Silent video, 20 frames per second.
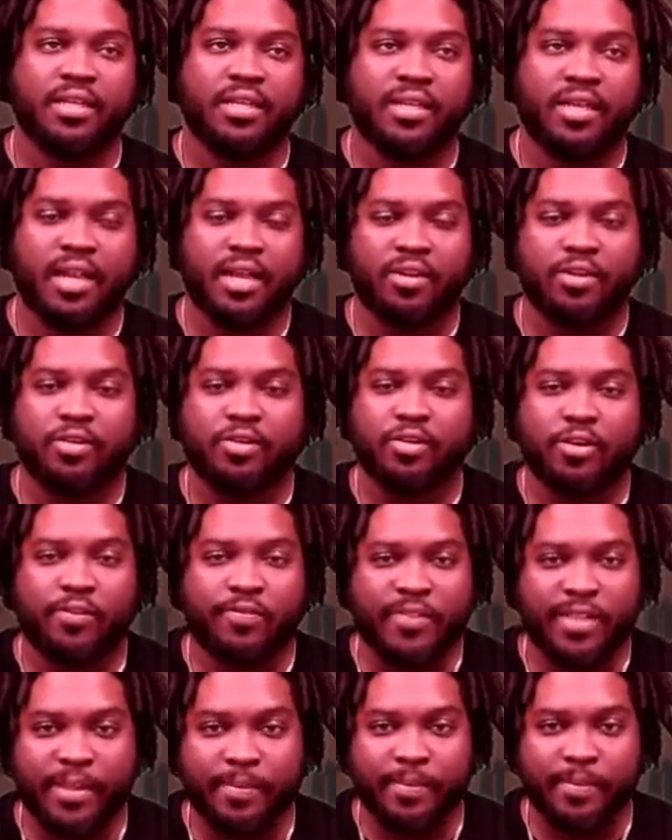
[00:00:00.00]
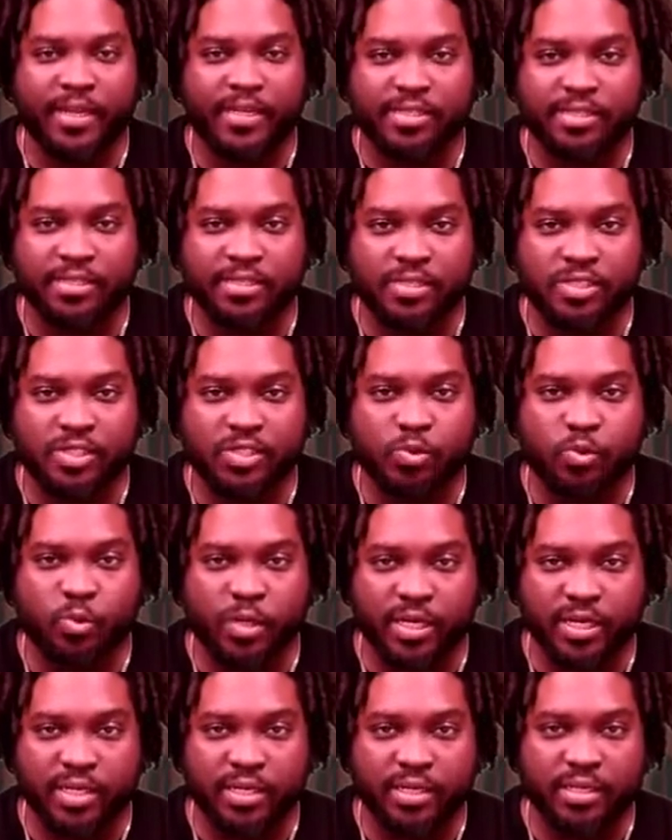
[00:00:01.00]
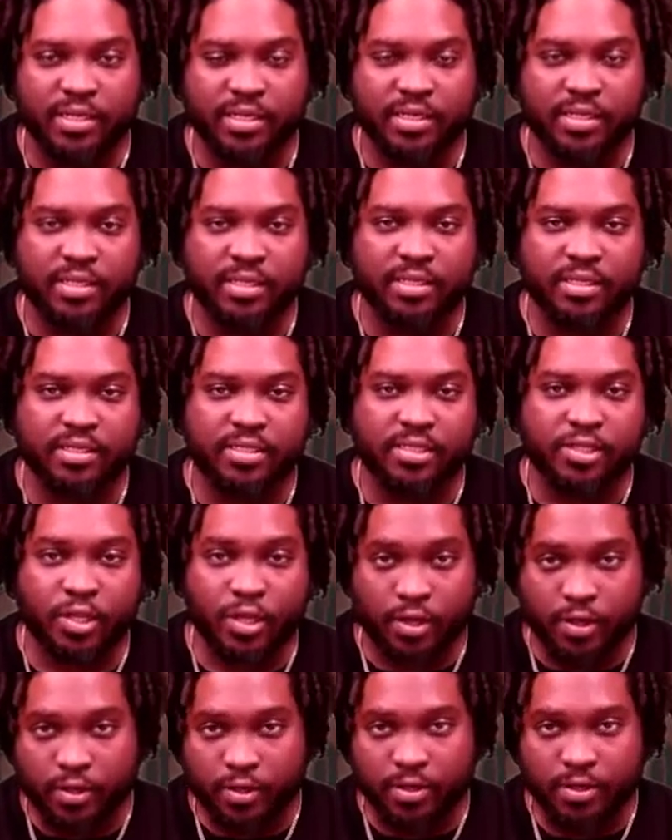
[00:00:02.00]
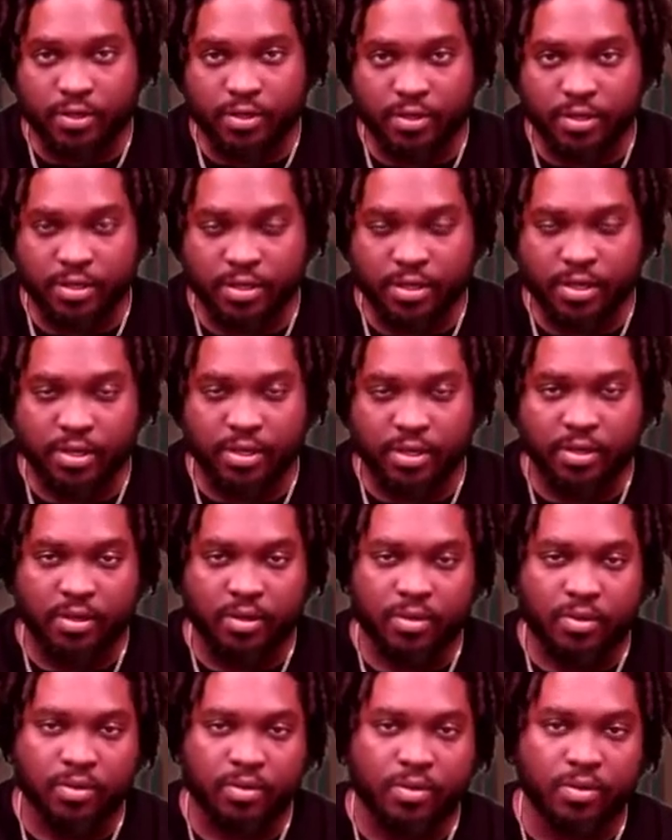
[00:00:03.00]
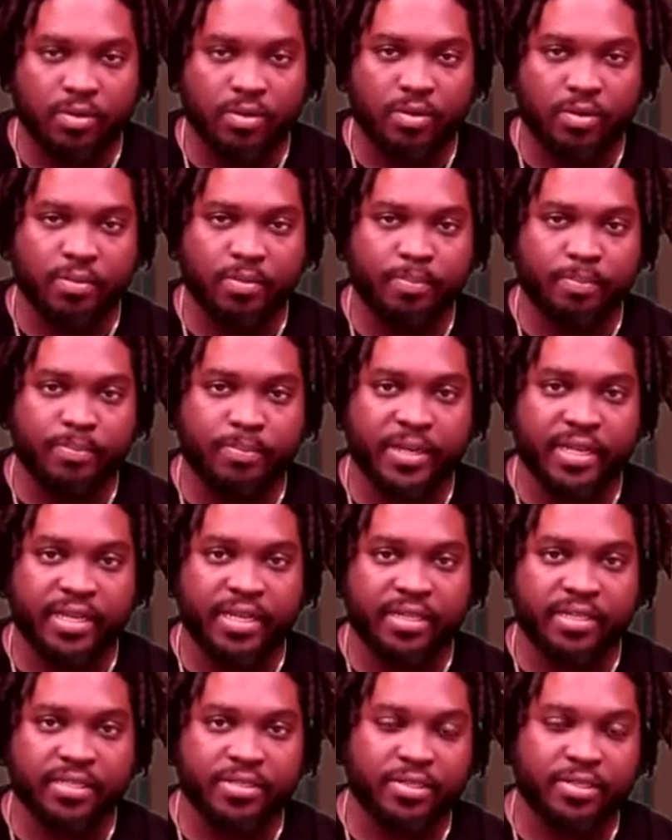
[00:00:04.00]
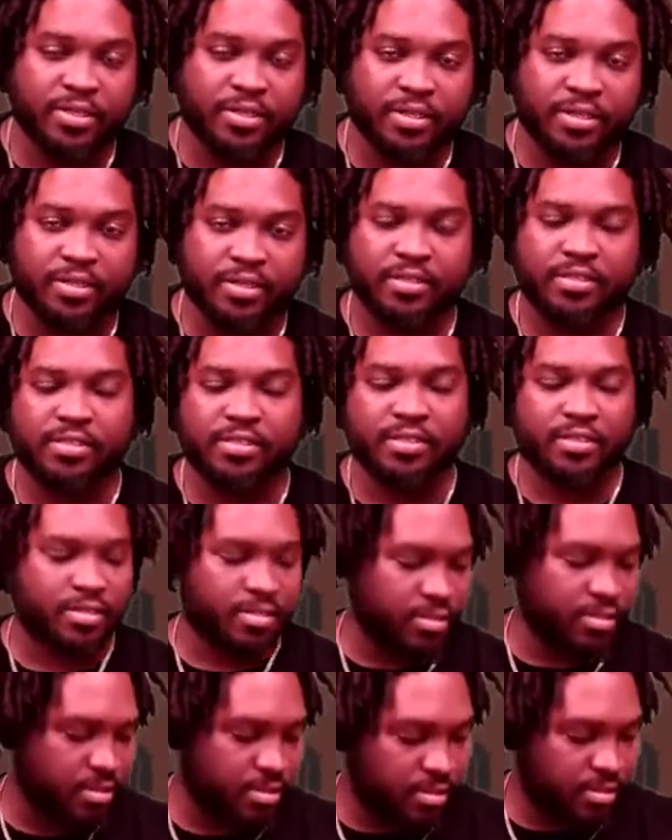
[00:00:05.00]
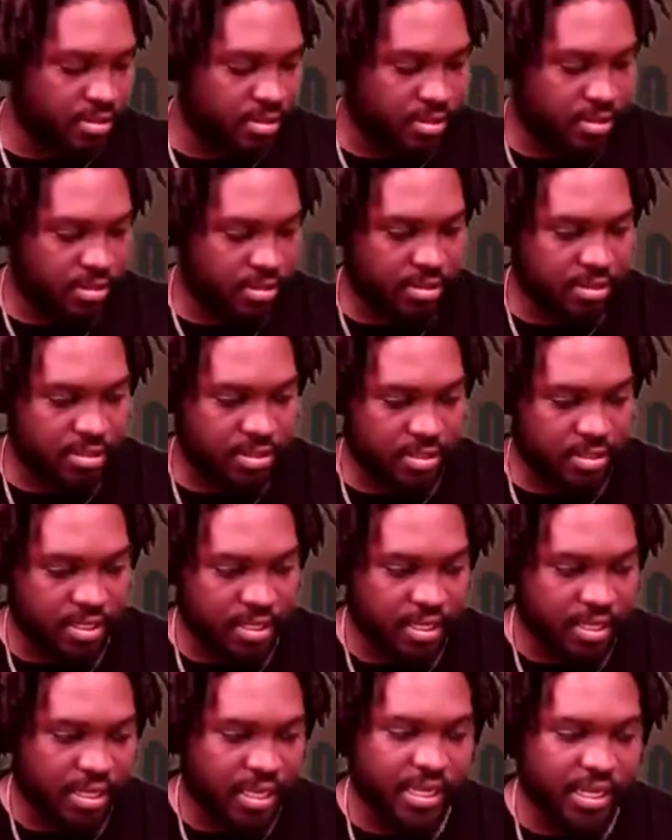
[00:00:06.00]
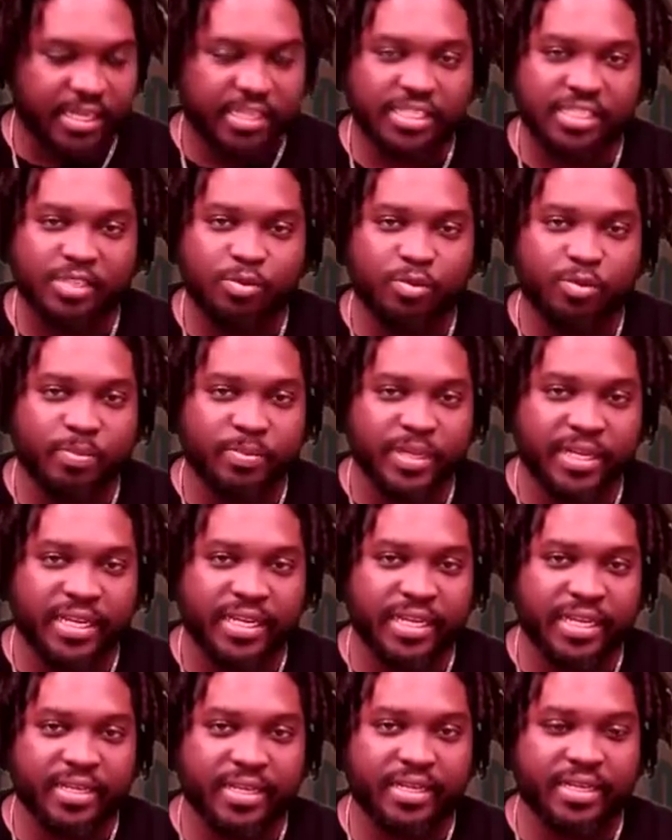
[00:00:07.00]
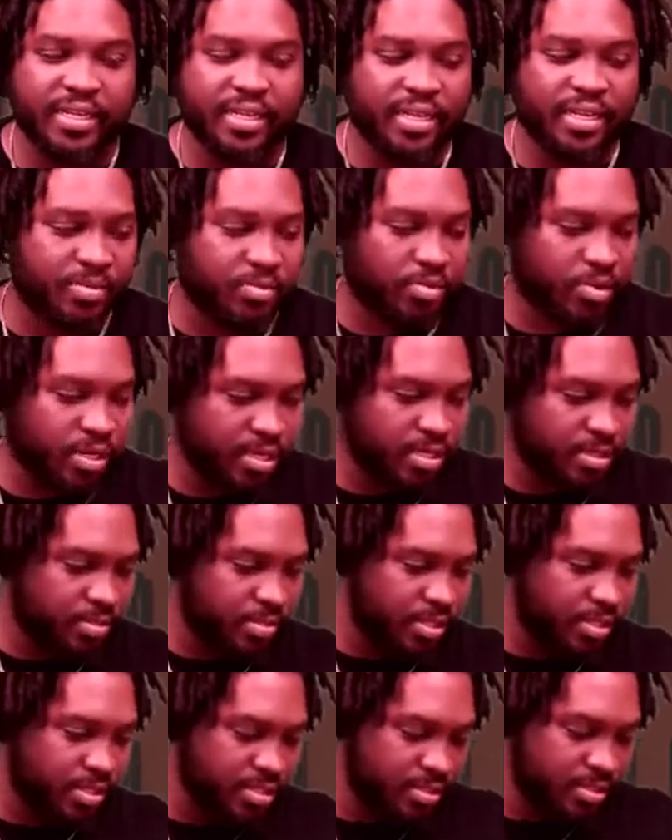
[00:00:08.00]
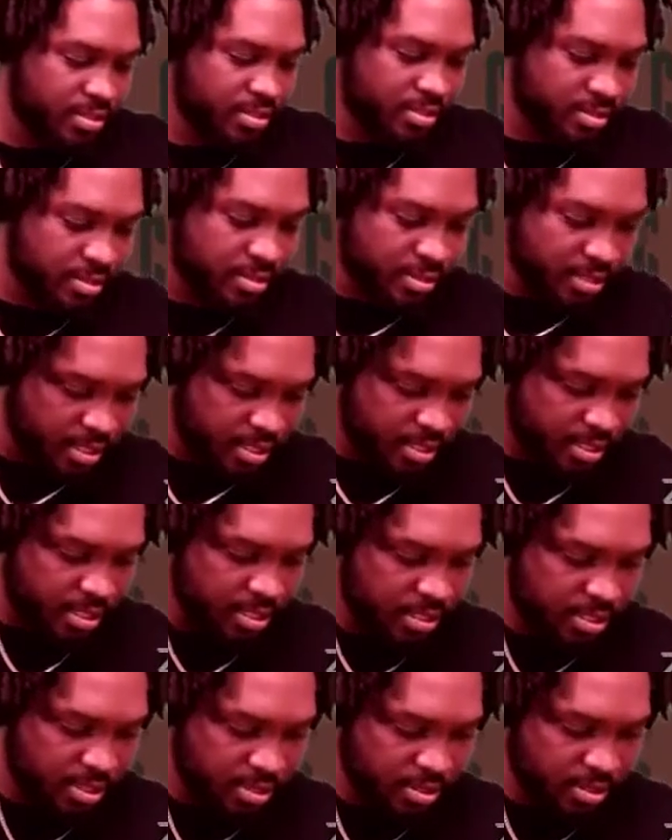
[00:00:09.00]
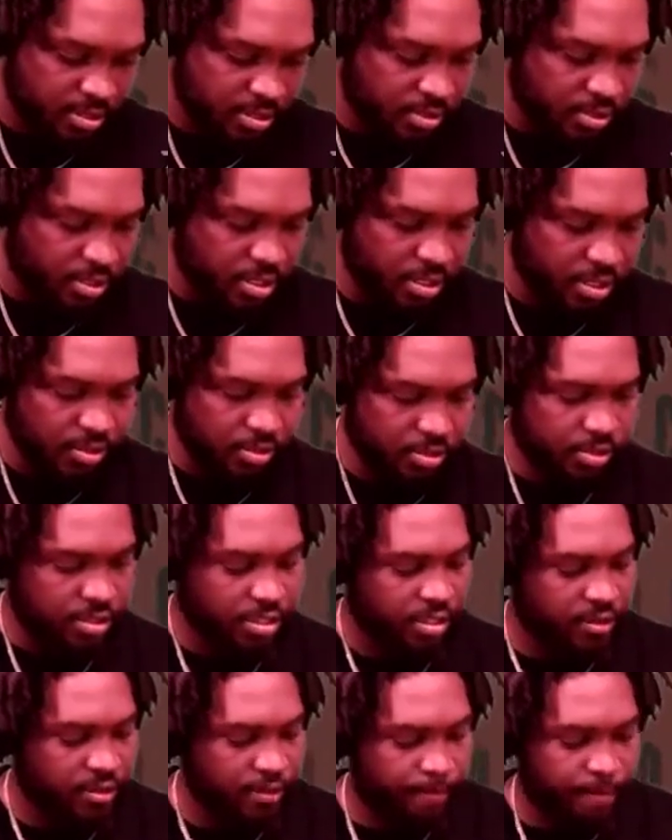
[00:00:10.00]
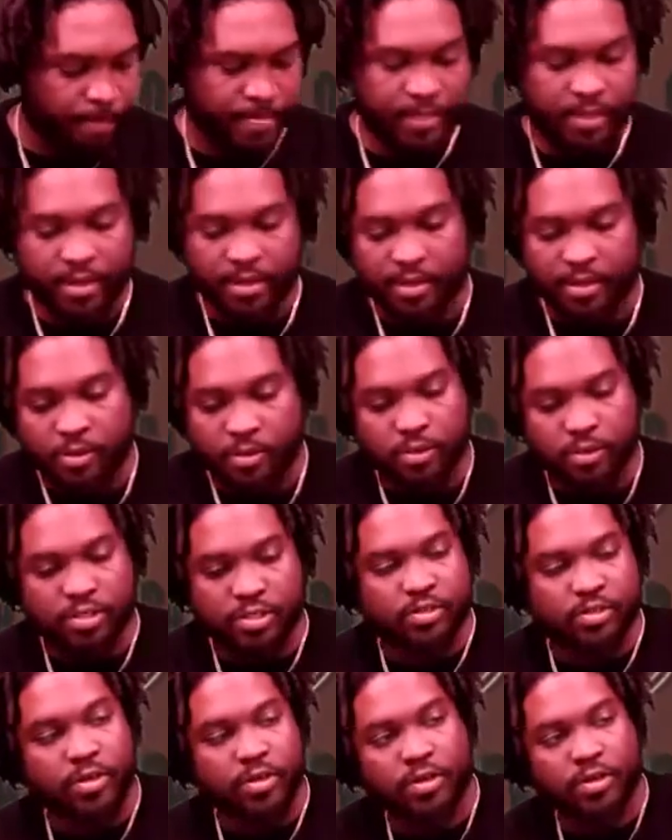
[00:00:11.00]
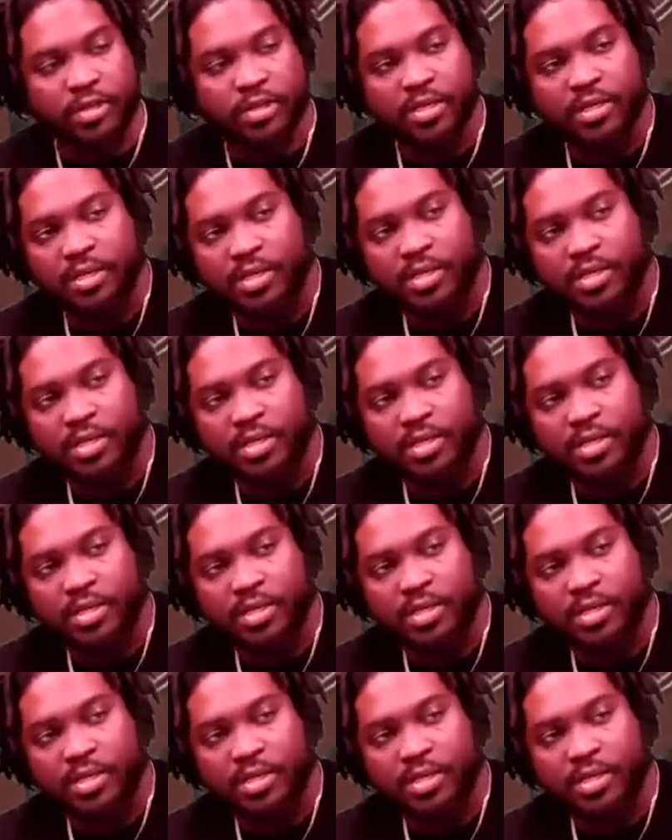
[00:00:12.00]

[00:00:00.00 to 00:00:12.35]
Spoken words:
I don't know if that makes it sweet-ter or bitter. So, I guess it would be in the name, right? But who knows? Cool story.